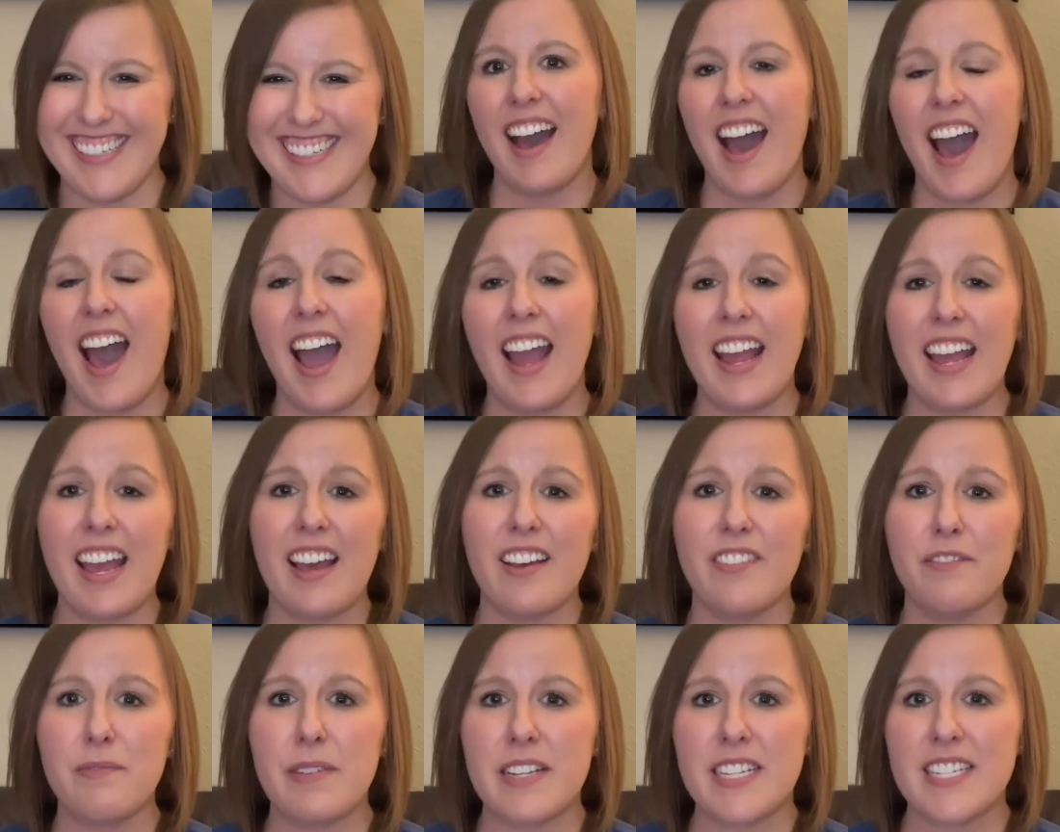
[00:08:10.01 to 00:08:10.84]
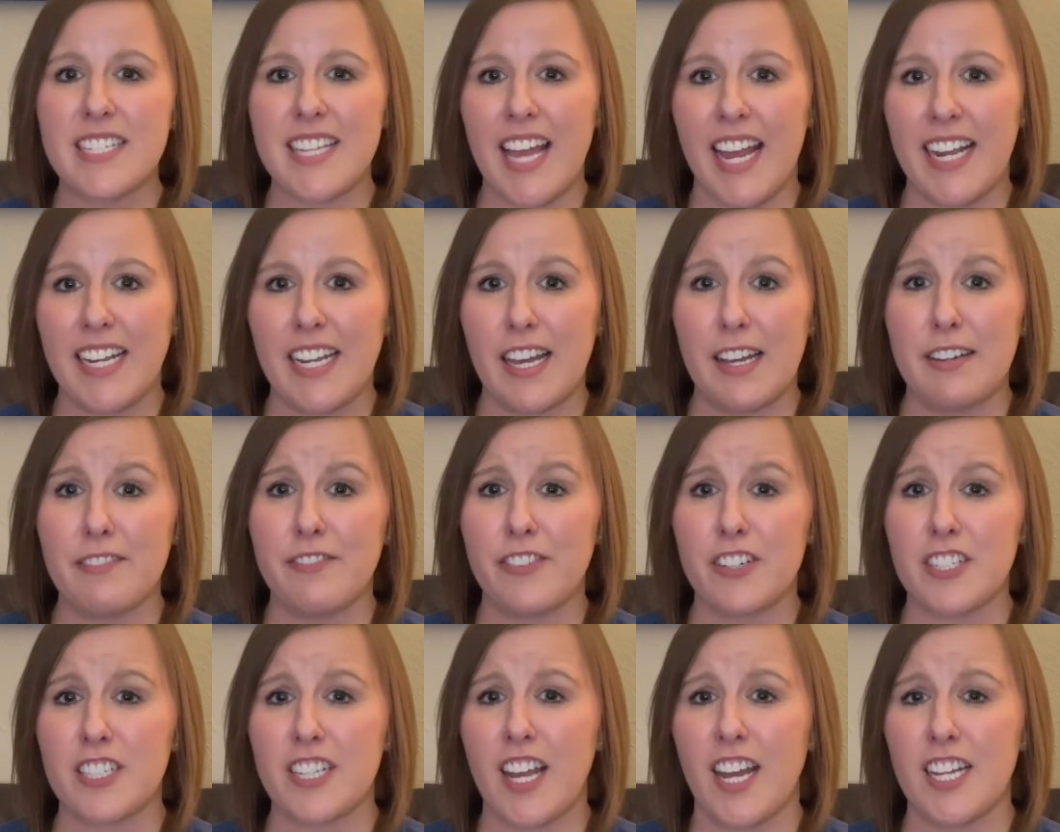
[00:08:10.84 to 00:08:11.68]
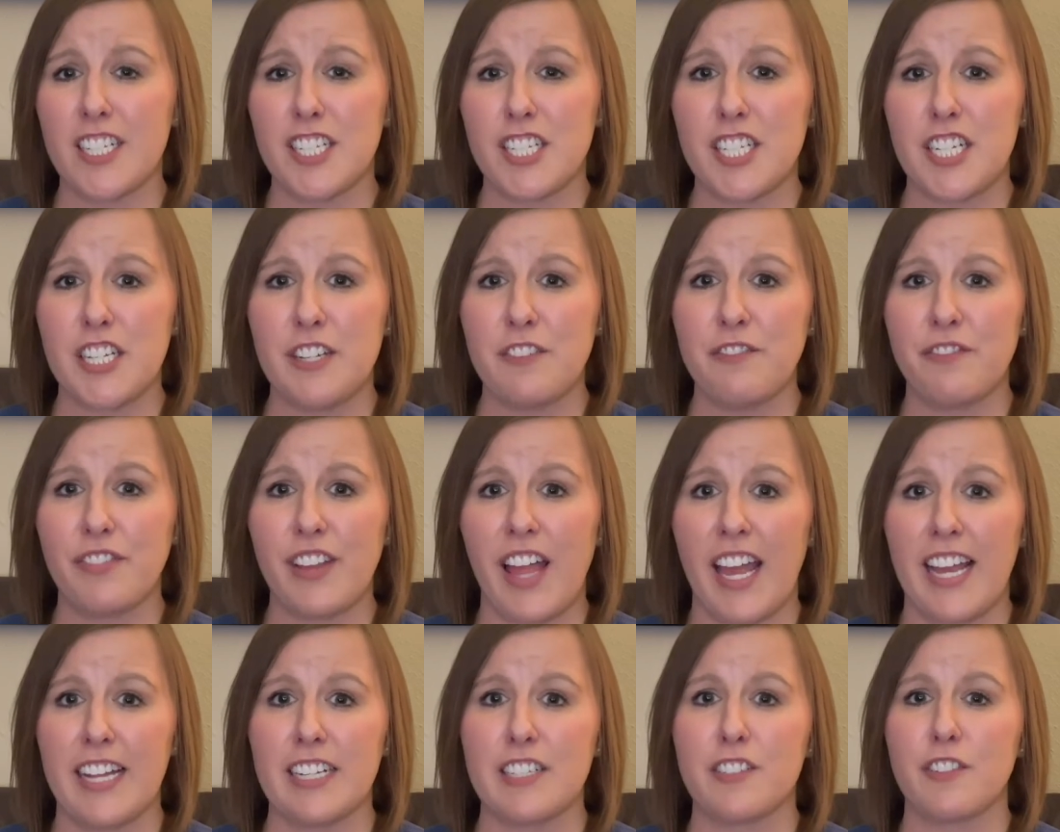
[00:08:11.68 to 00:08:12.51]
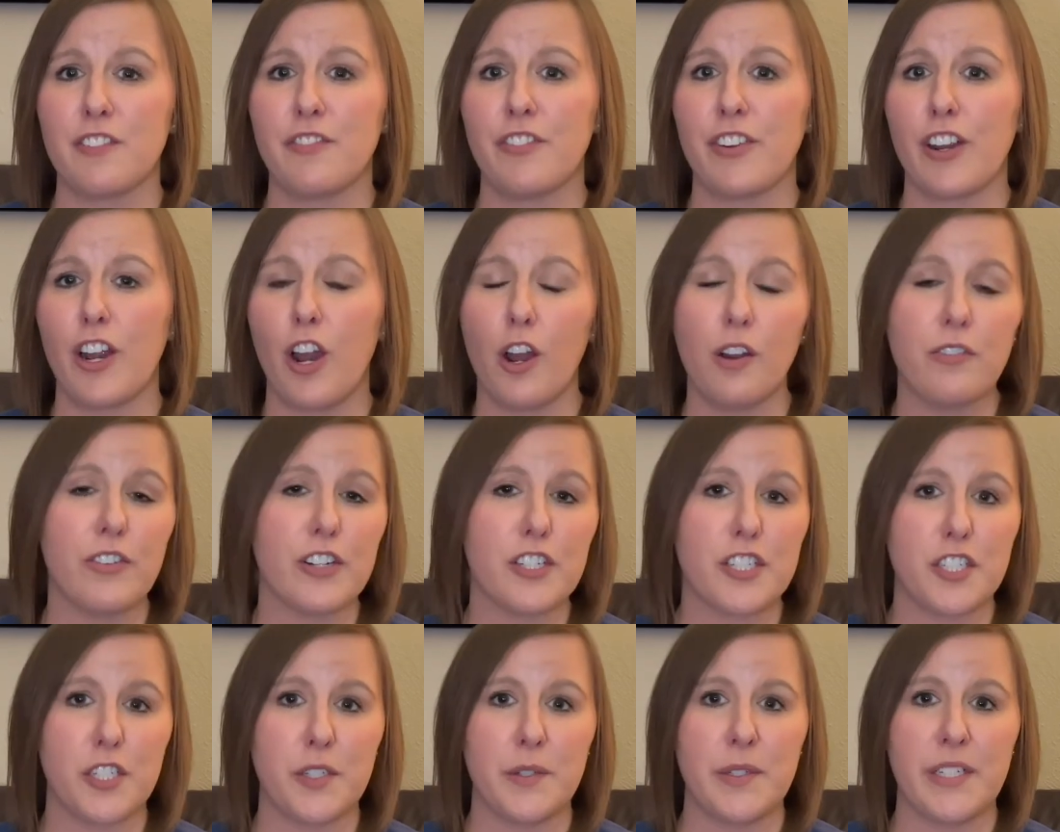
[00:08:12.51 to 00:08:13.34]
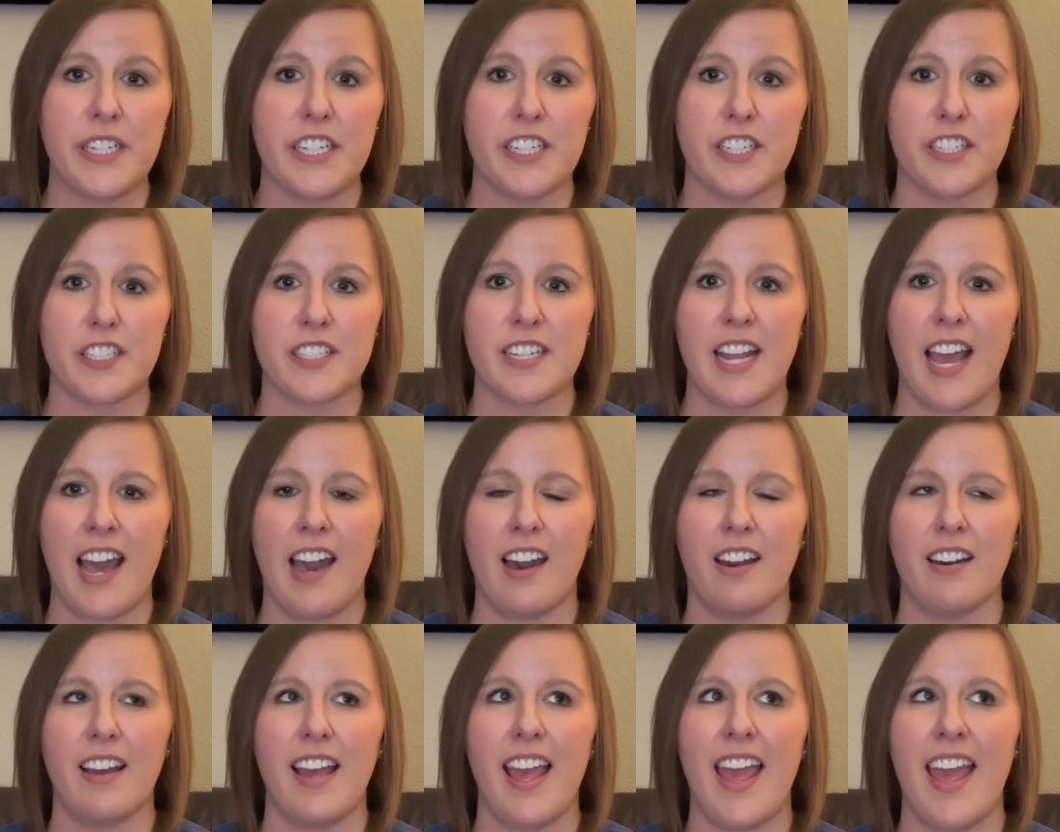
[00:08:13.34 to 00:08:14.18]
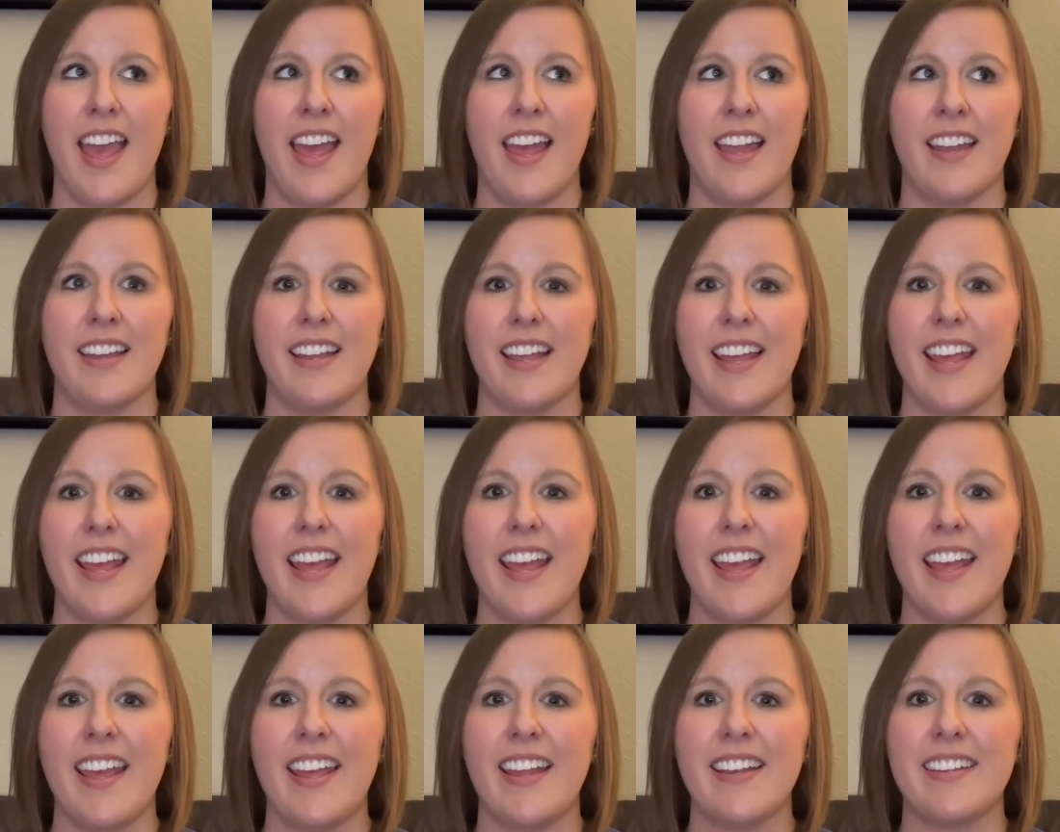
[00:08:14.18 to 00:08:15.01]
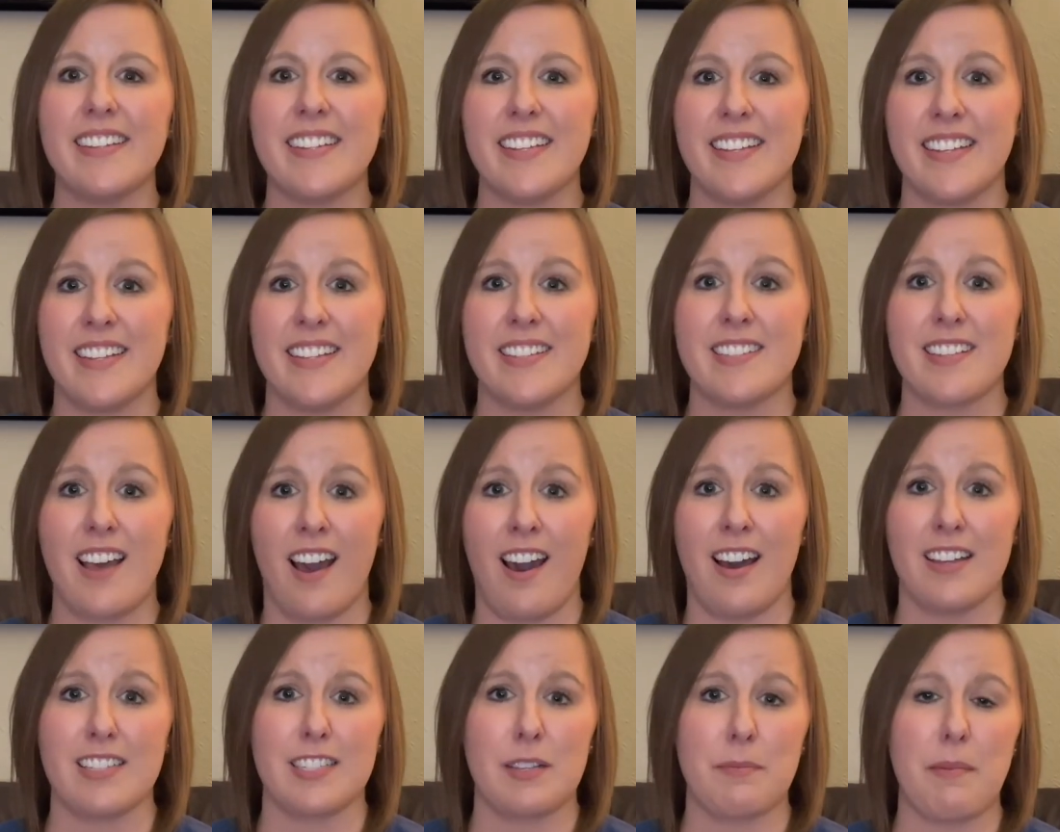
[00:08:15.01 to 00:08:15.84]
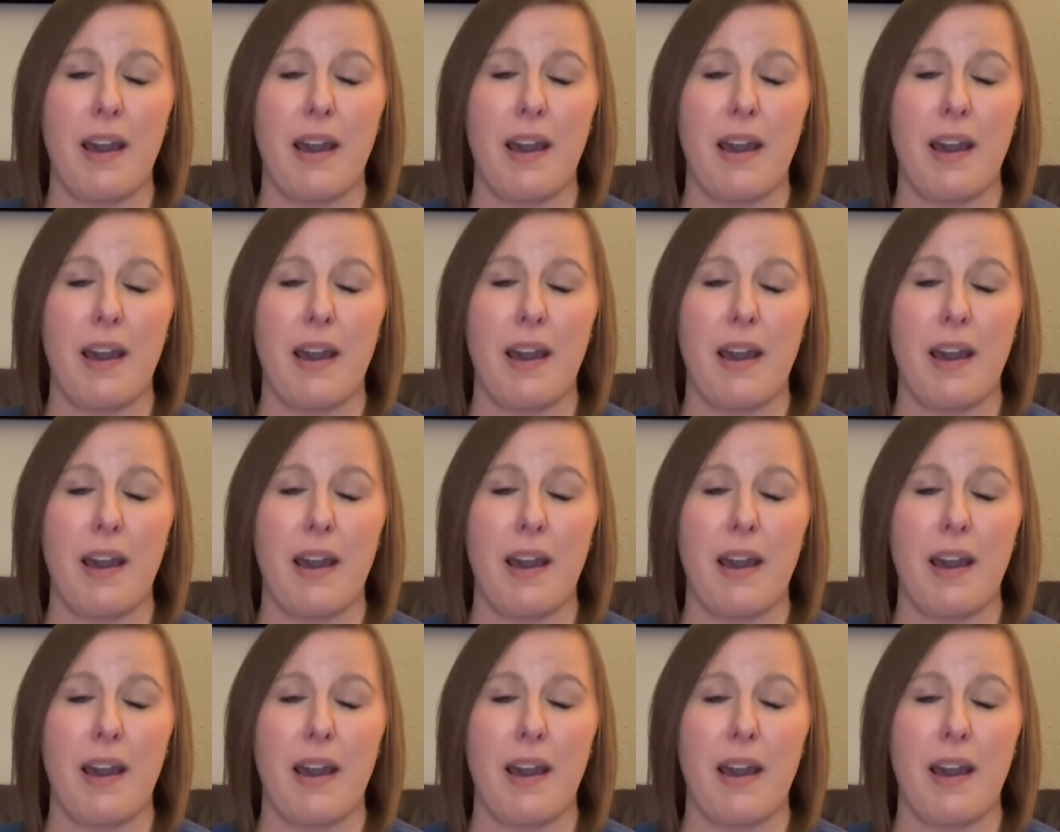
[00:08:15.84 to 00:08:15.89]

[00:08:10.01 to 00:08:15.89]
I have been signed up for Scott's Cheap Flights for over 2 years now, and it is awesome.